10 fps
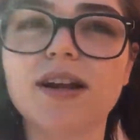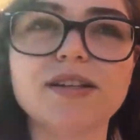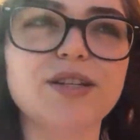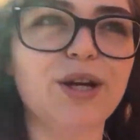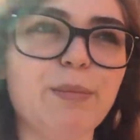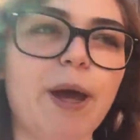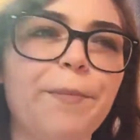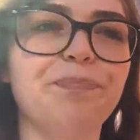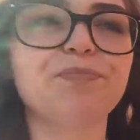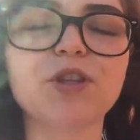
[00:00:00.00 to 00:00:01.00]
not as good,
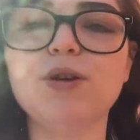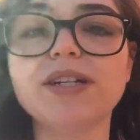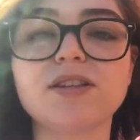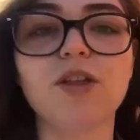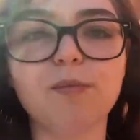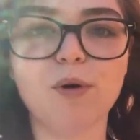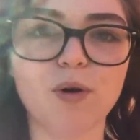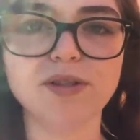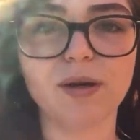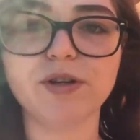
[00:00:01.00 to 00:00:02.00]
but you guys saw the
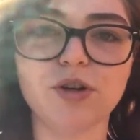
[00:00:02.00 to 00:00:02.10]
bowls that we